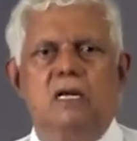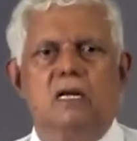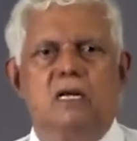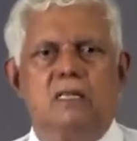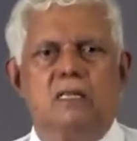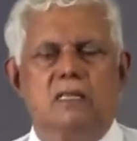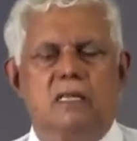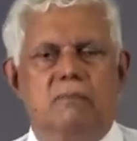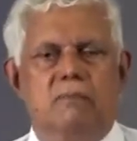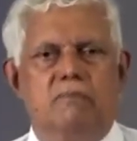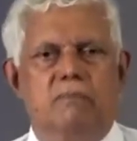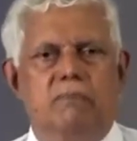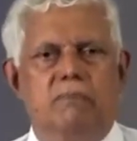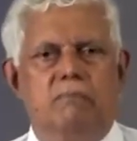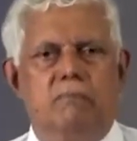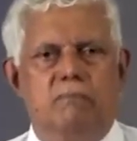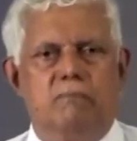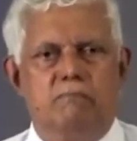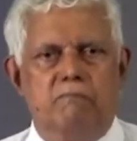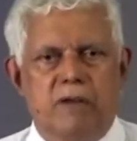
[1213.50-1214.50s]
the
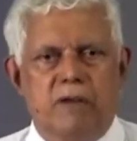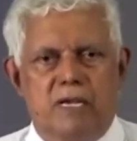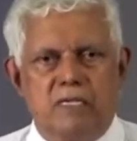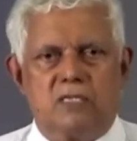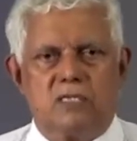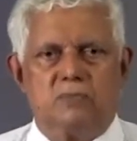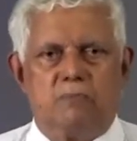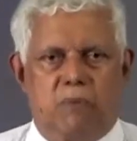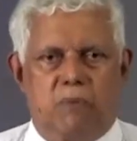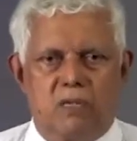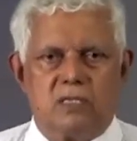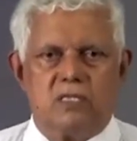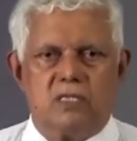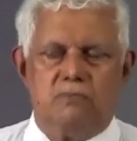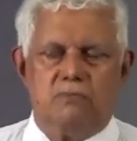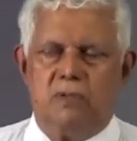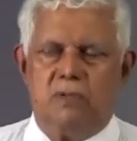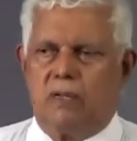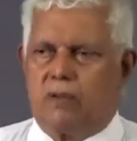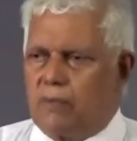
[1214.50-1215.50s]
best
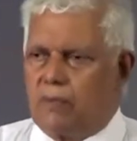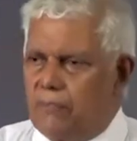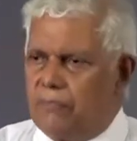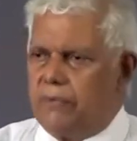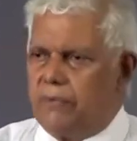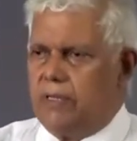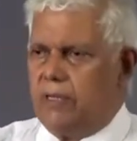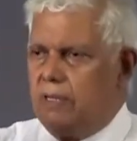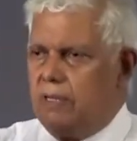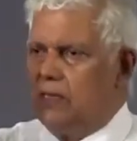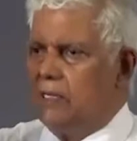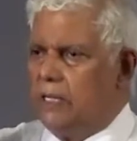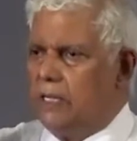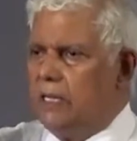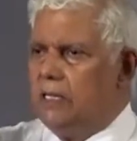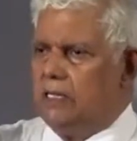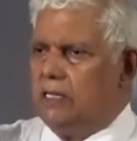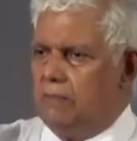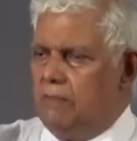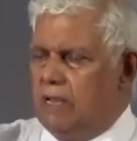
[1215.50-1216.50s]
possible Christian
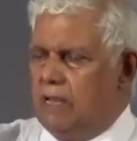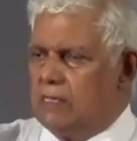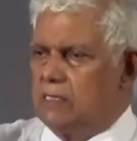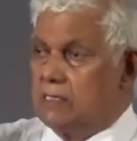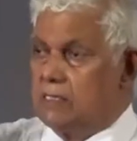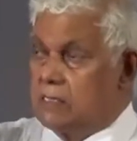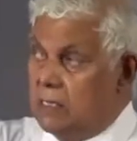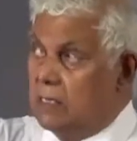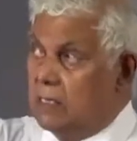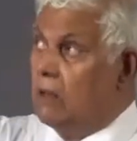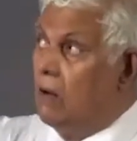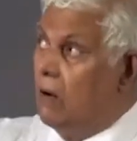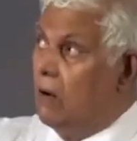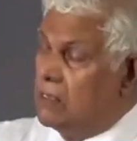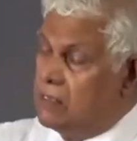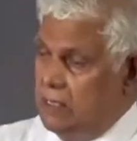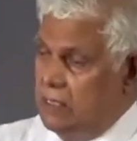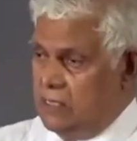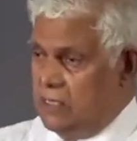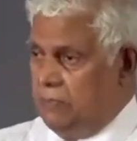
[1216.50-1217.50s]
in Damascus, in
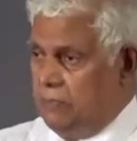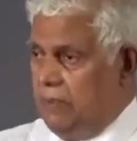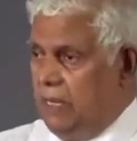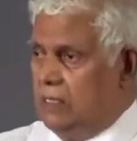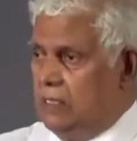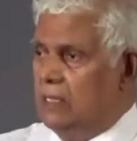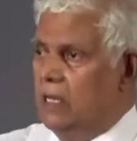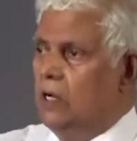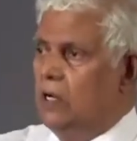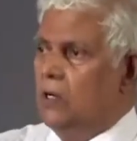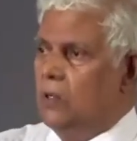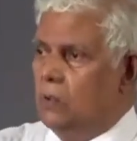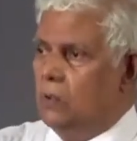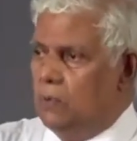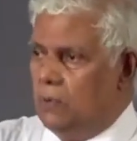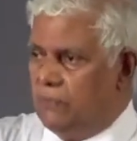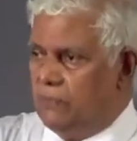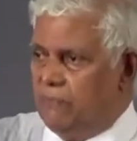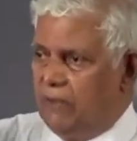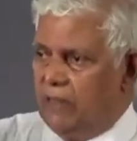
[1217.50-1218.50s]
God's estimate, who
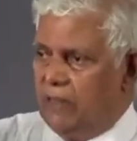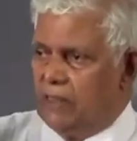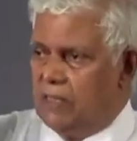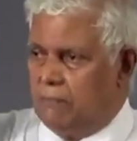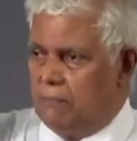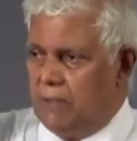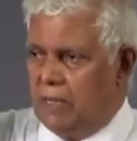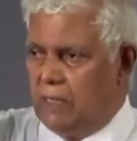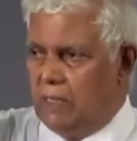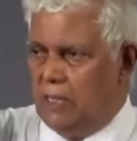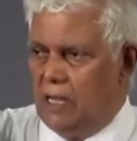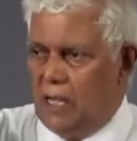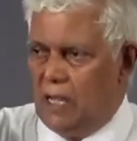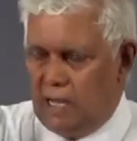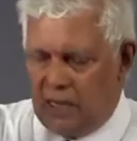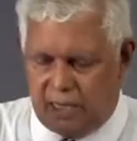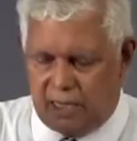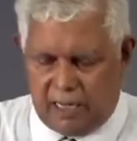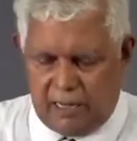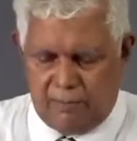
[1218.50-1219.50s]
would fit the bill,
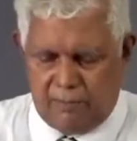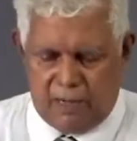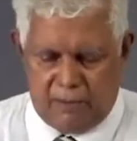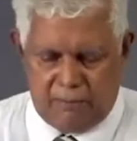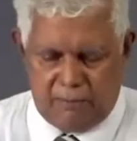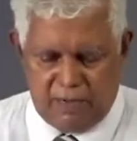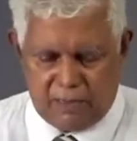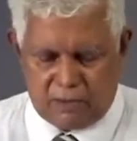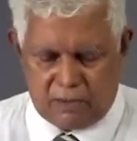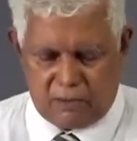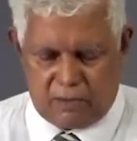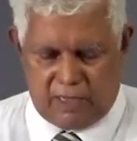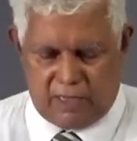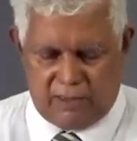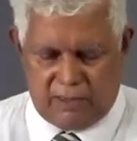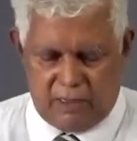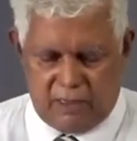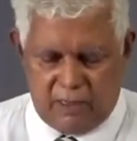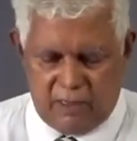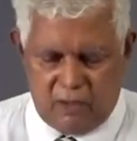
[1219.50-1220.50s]
came and met
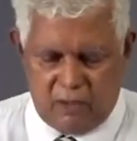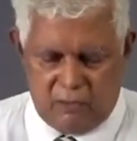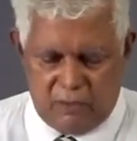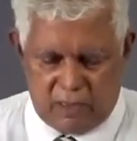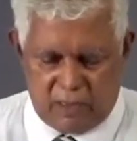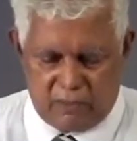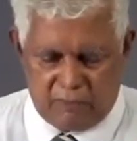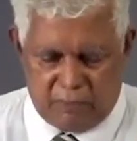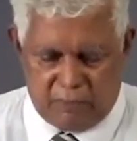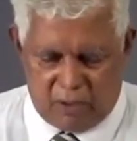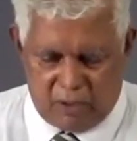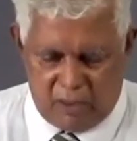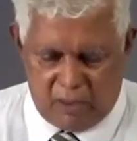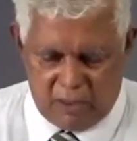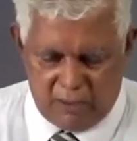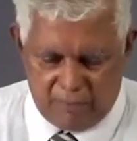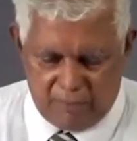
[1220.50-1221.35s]
together with Paul.